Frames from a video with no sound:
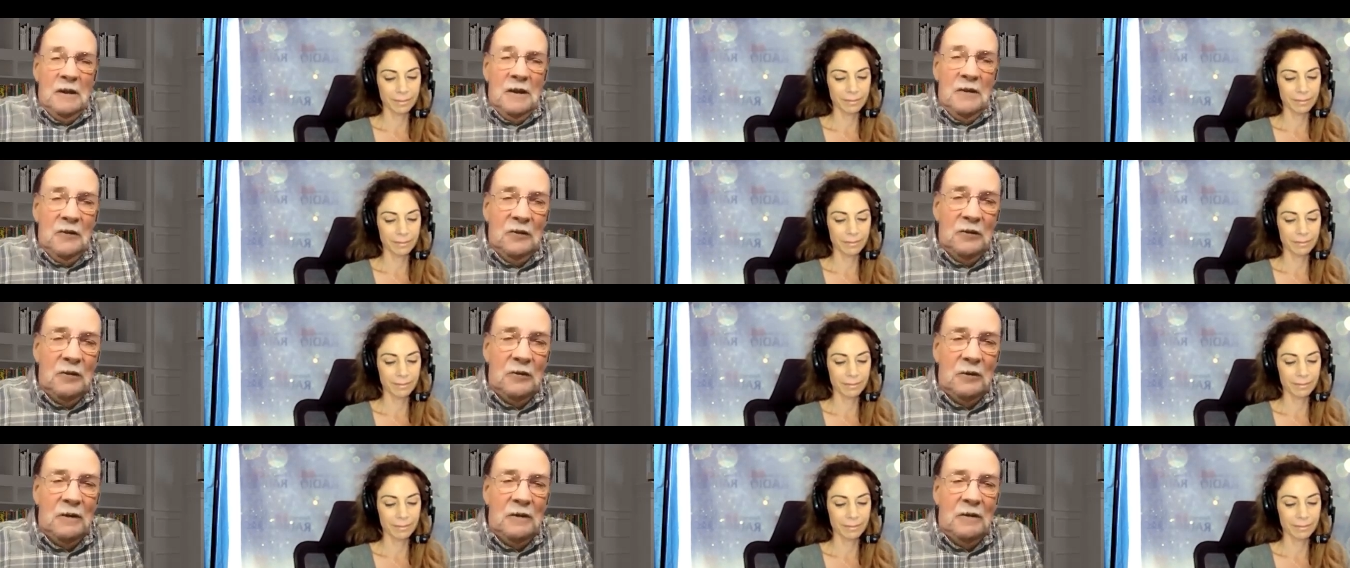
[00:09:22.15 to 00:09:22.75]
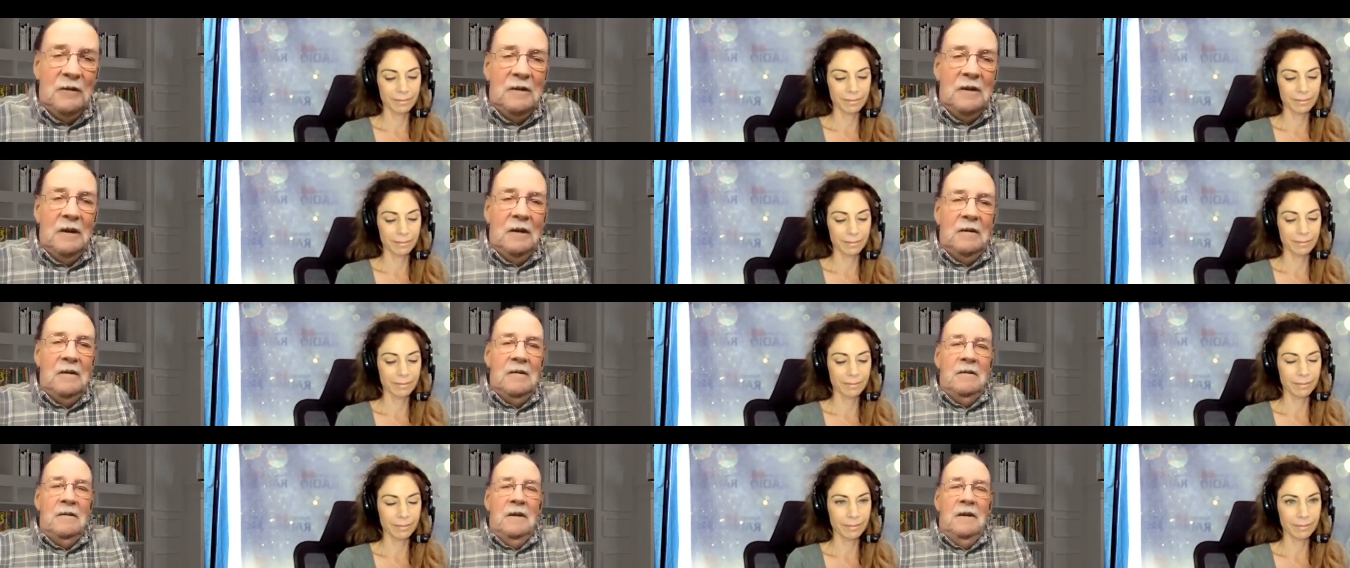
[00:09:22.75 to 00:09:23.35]
Speaker 1: So it, it
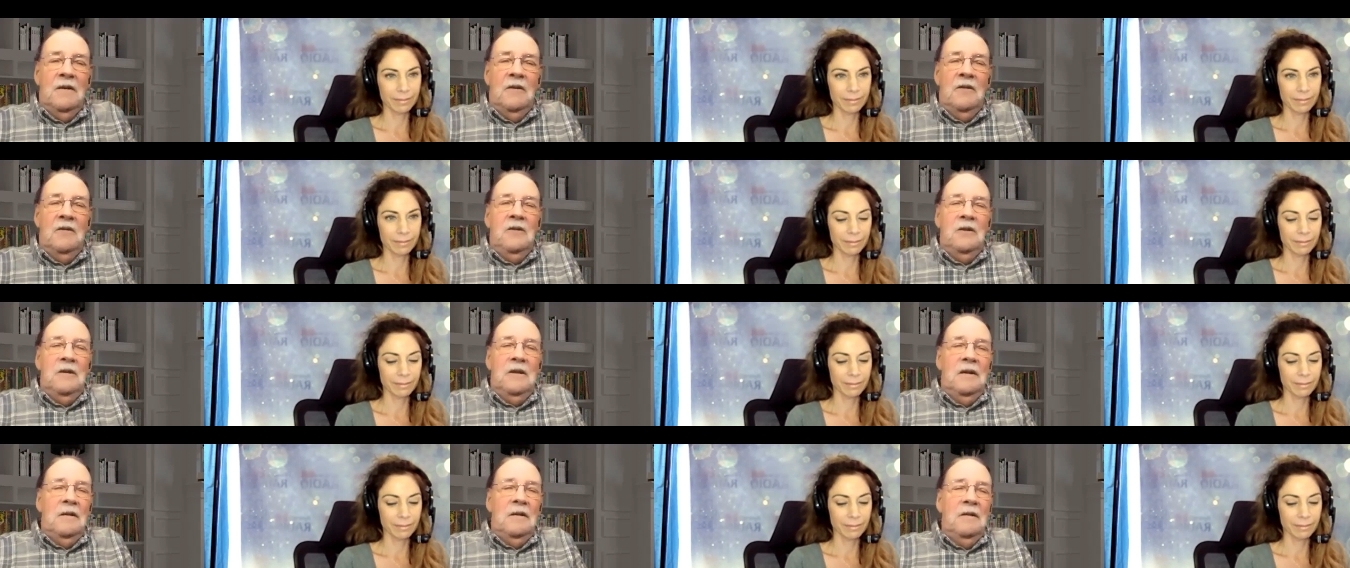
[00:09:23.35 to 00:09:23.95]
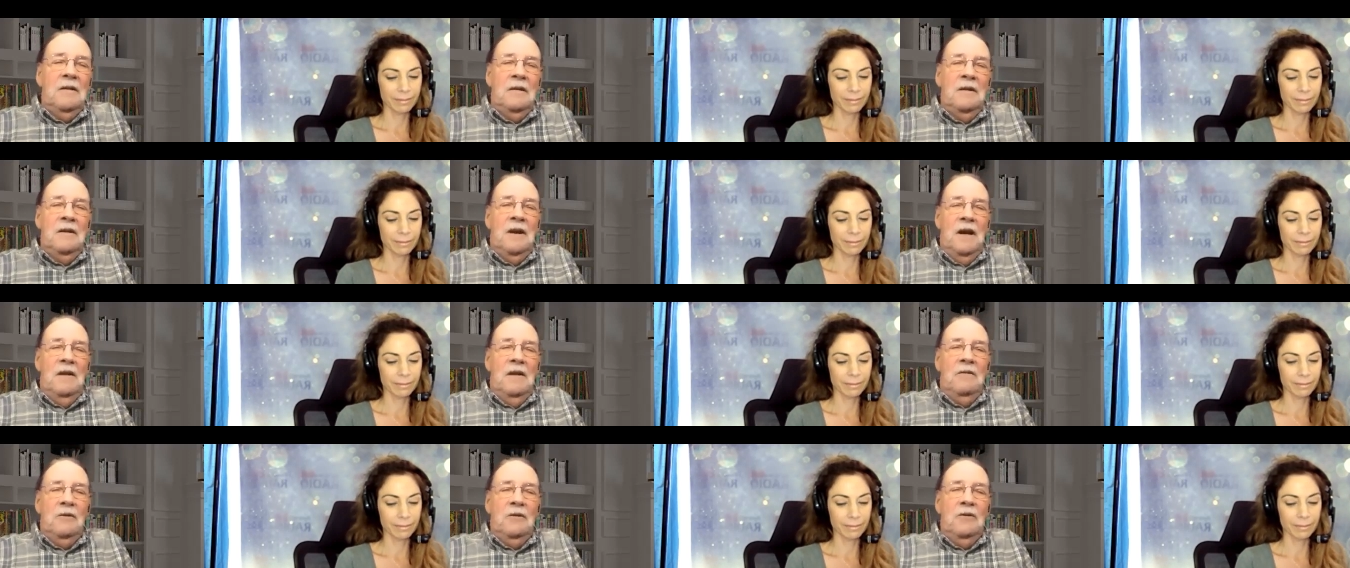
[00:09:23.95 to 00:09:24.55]
it's uh,
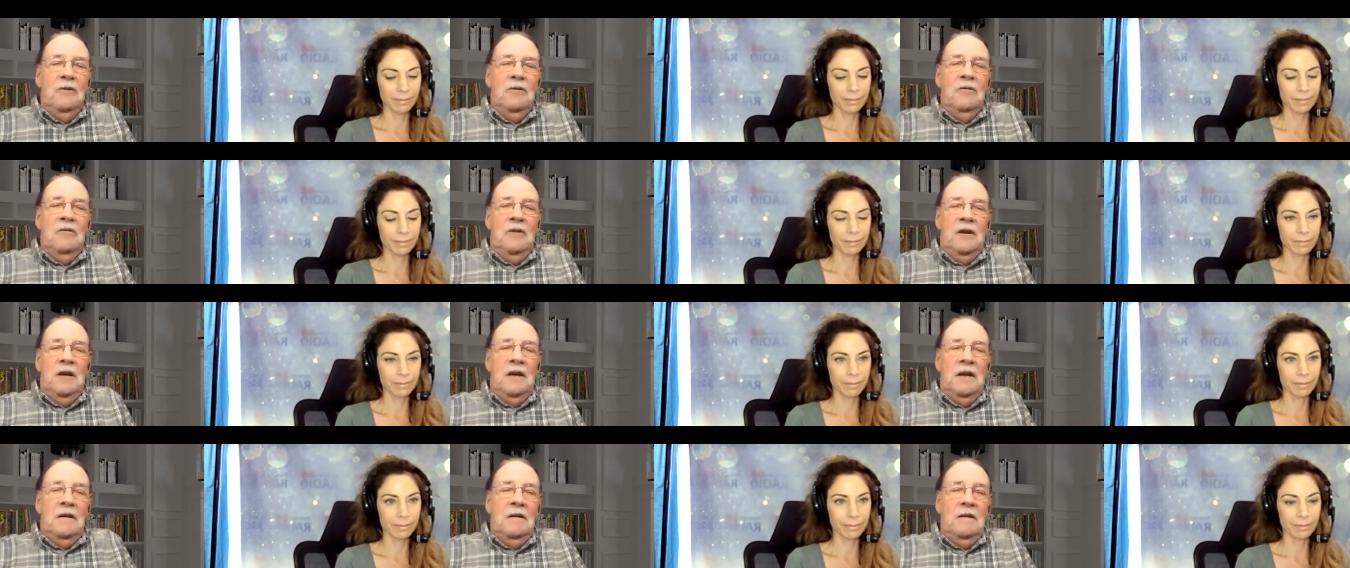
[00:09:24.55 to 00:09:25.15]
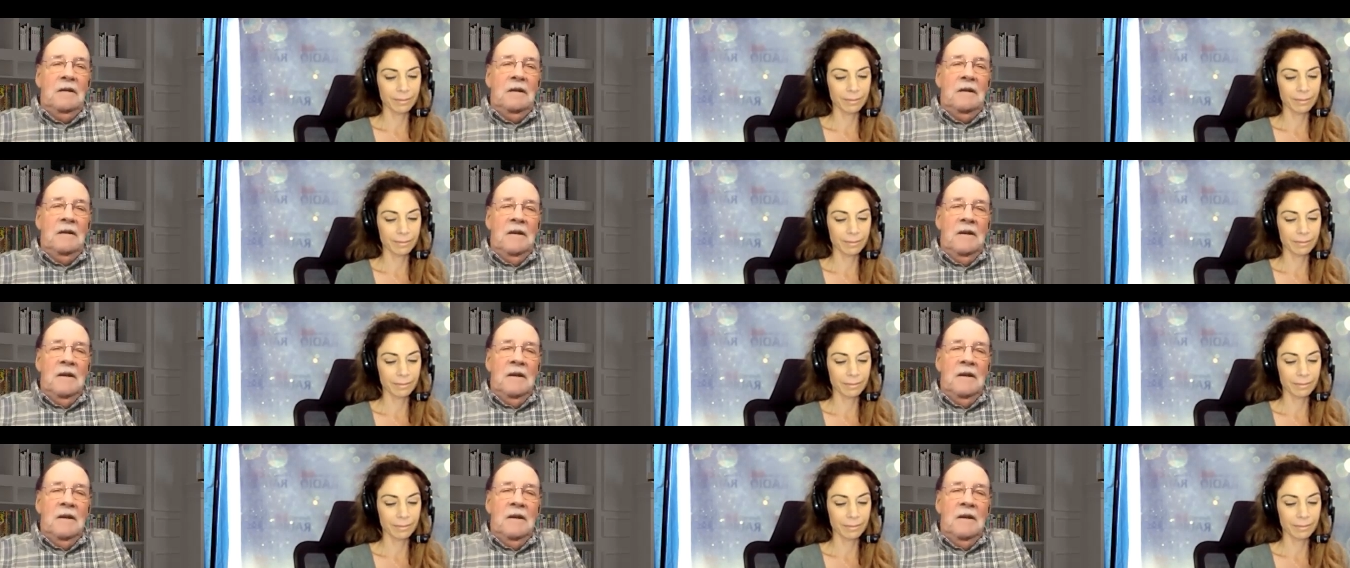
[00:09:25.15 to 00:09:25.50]
kind of a good thing.